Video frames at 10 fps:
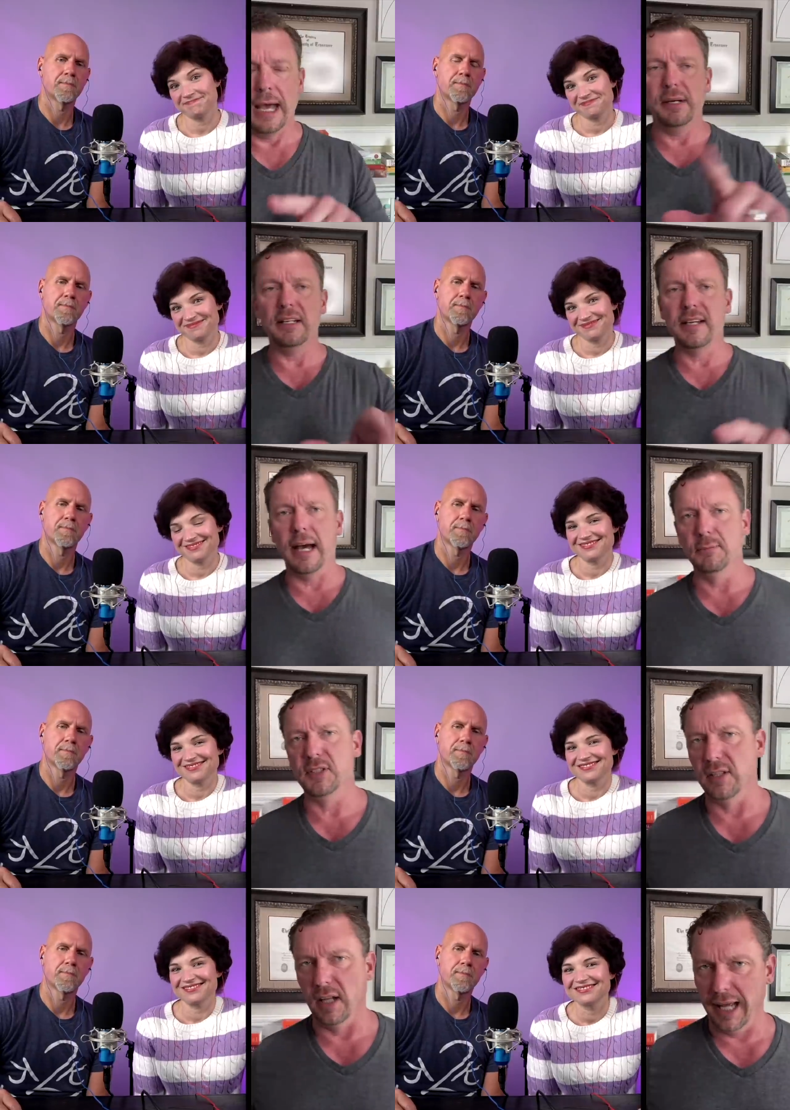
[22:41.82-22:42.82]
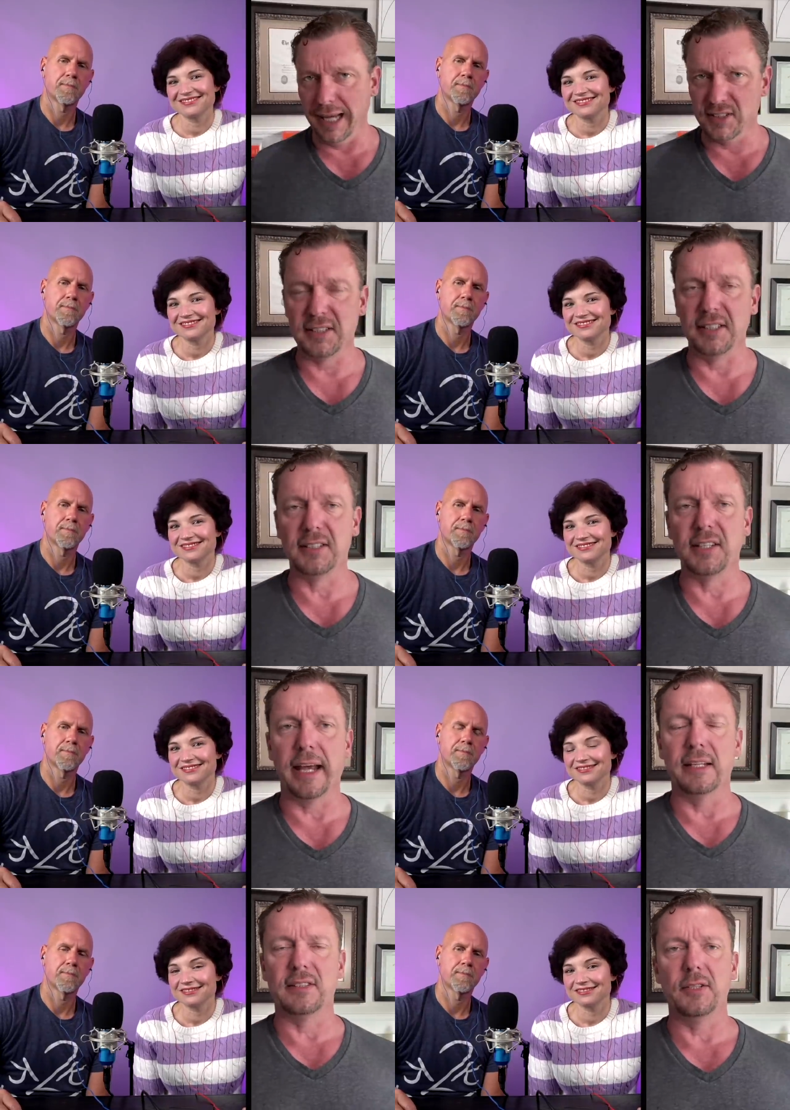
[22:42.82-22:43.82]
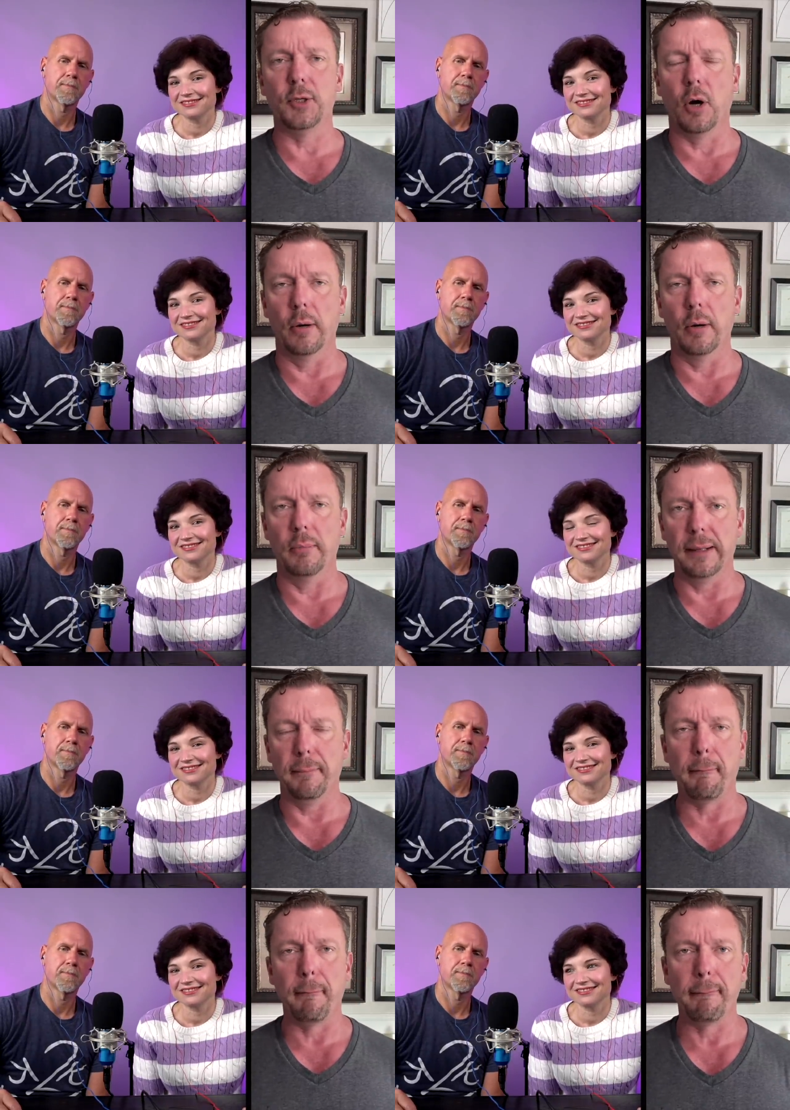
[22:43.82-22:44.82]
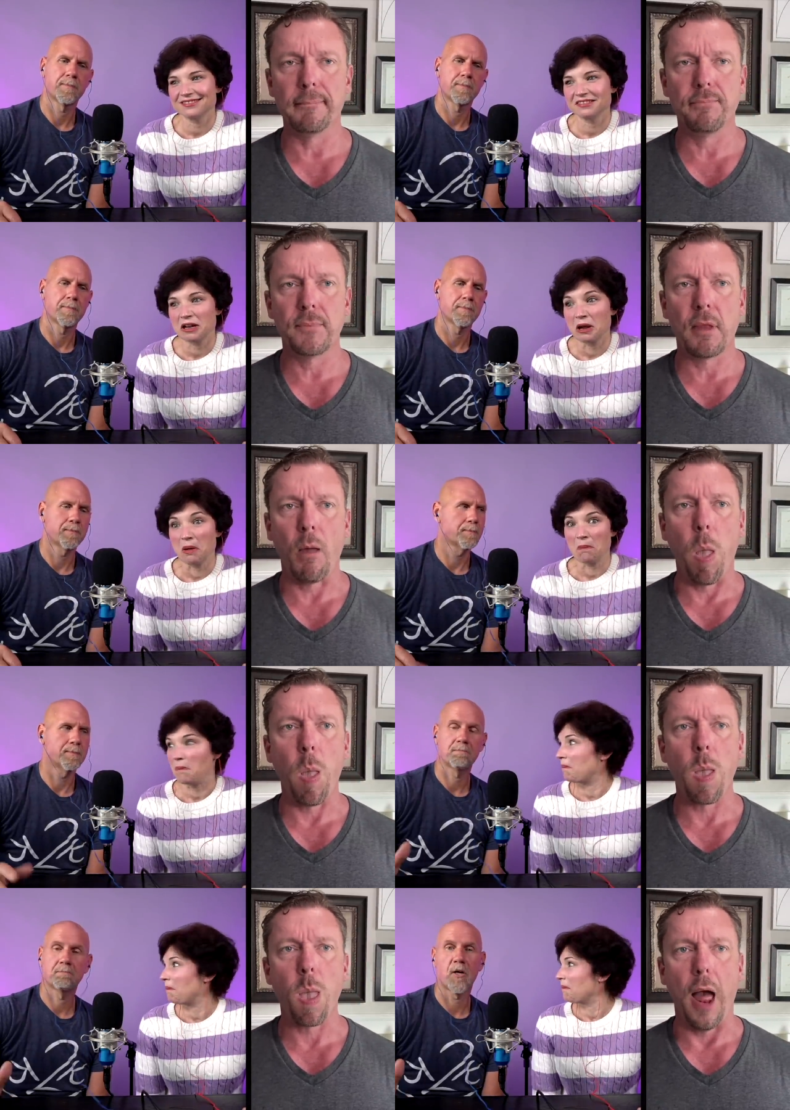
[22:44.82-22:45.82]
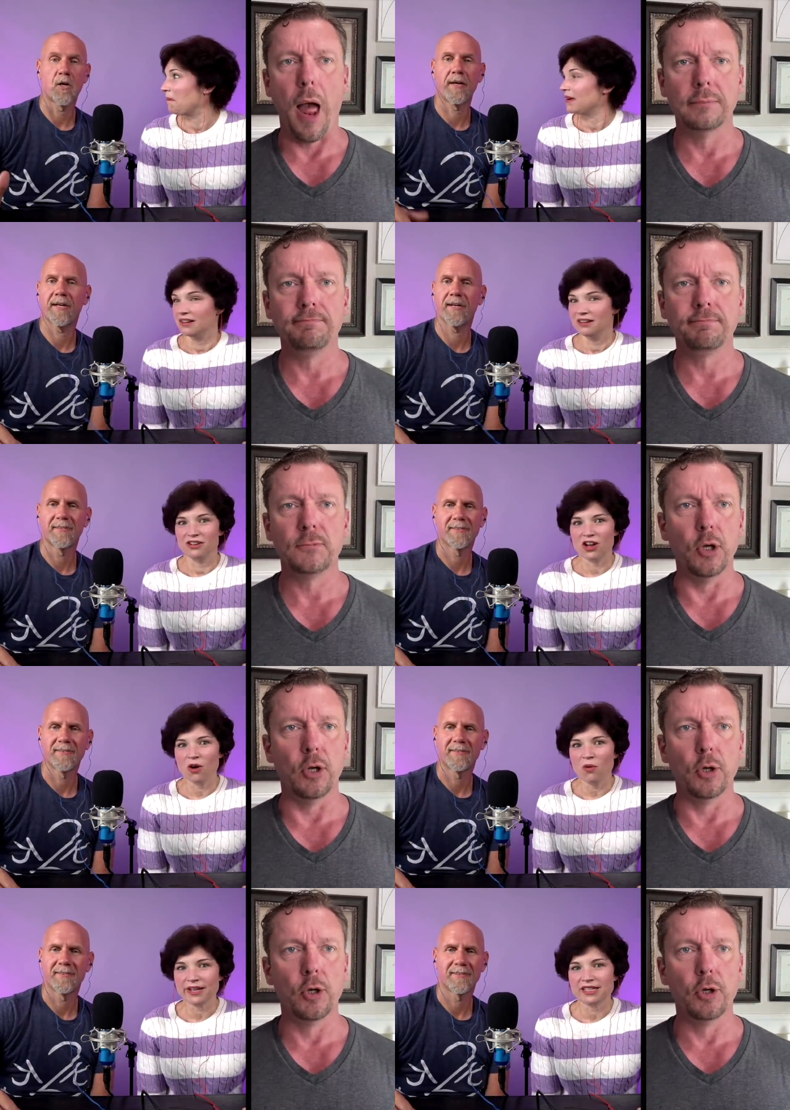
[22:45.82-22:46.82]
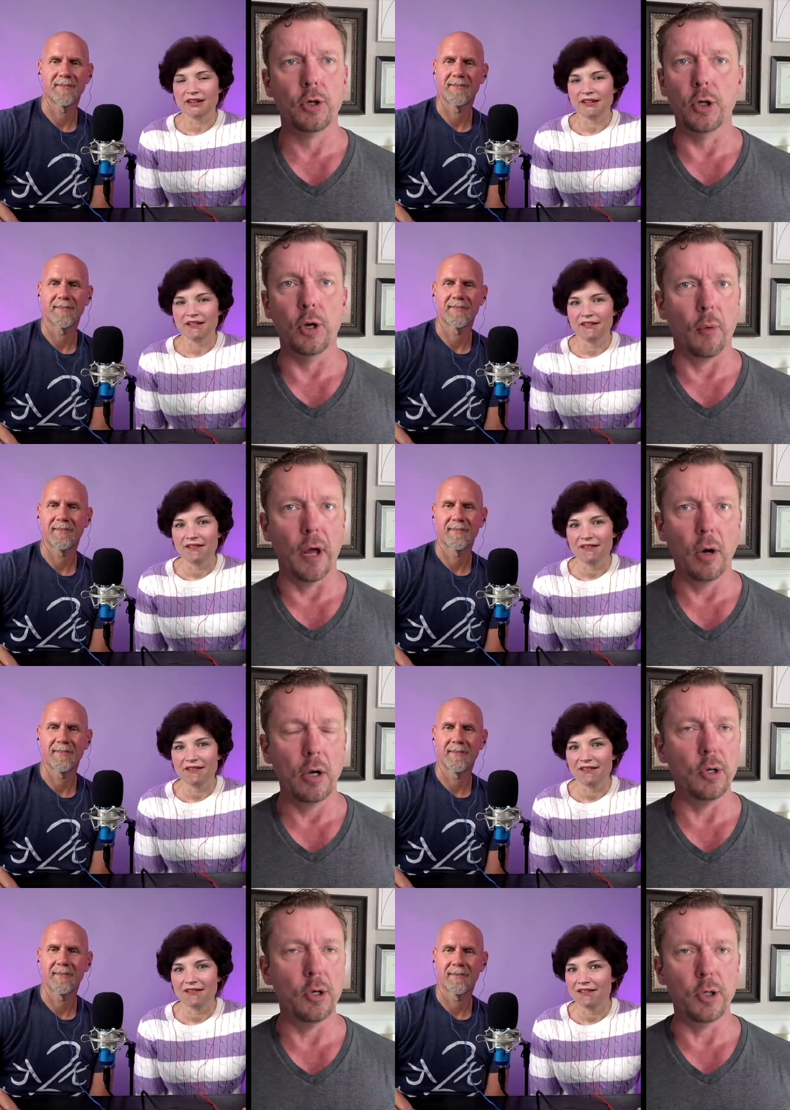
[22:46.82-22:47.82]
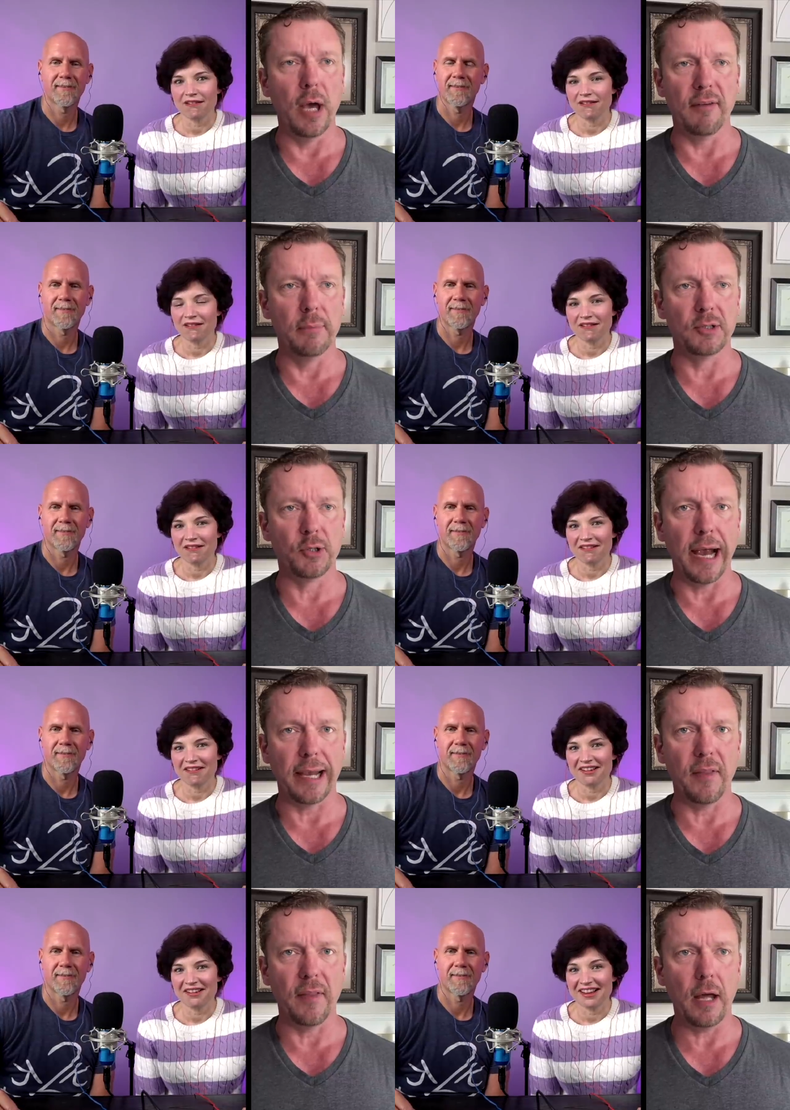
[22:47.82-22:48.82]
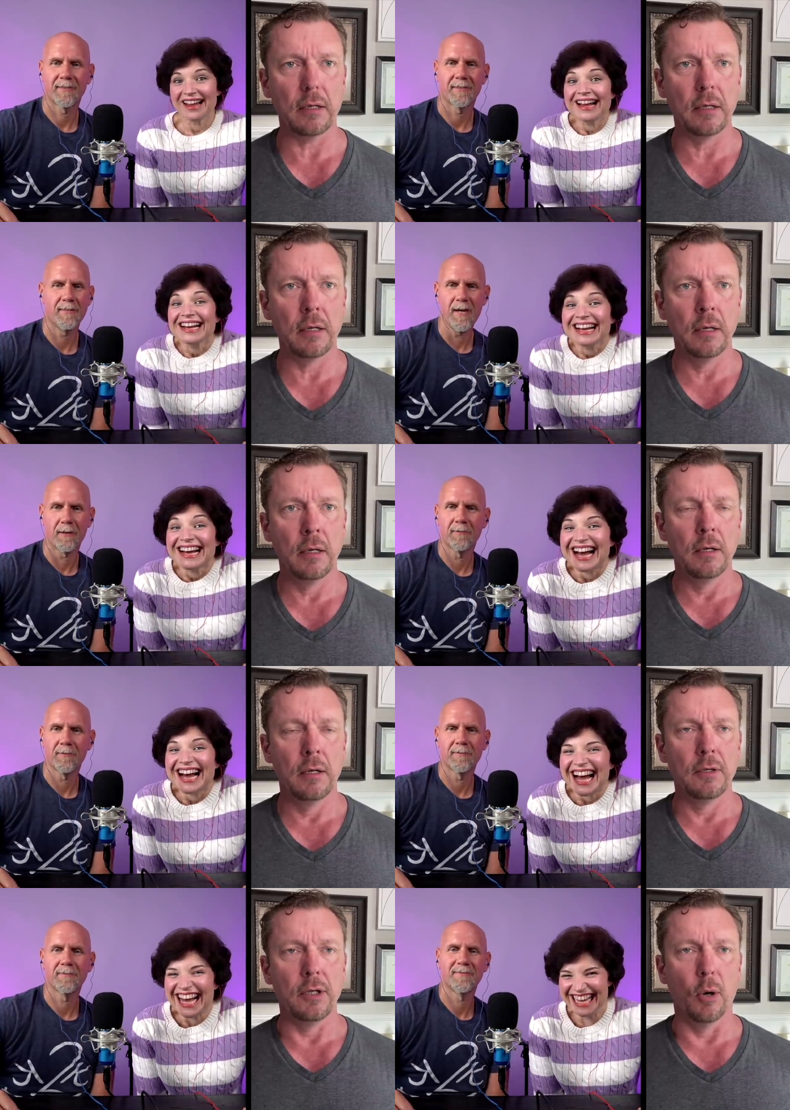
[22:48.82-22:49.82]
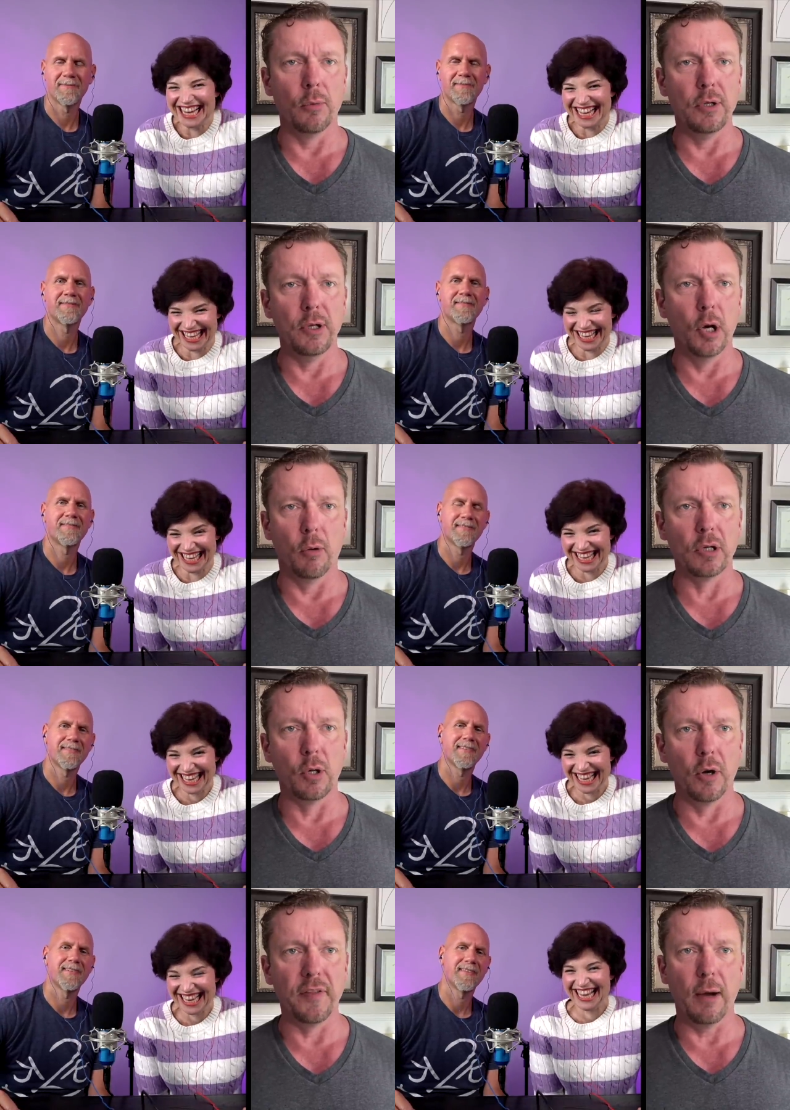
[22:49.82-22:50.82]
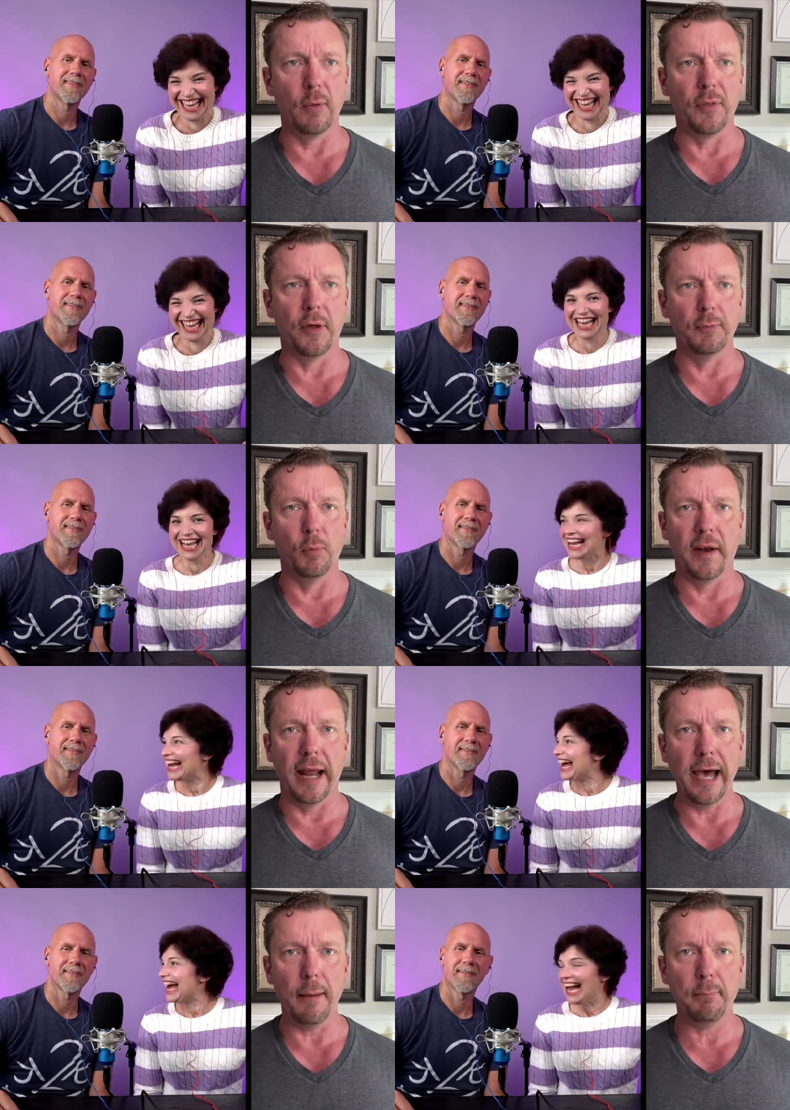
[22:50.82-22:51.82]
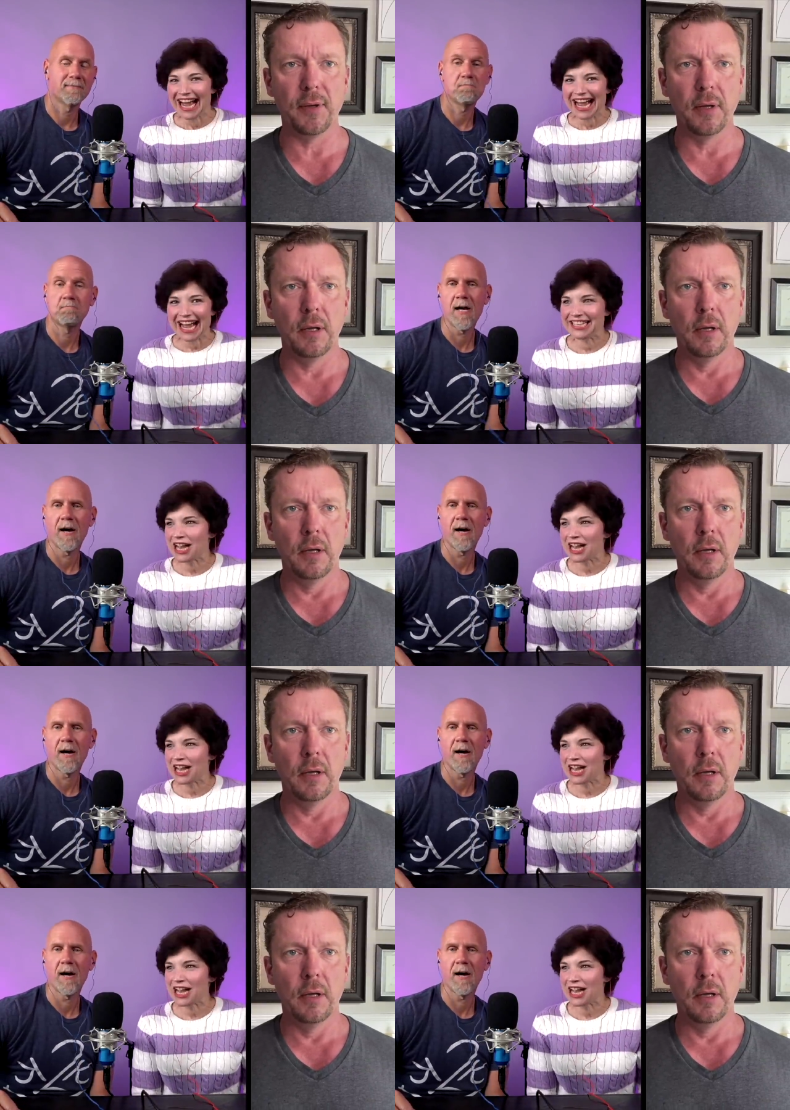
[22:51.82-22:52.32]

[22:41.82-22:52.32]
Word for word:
Speaker 1: many times in the last 60 seconds has your heart beat? No idea.
Speaker 2: No idea.
Speaker 1: You don't know? You haven't been tracking that? No. You don't record that with an app? And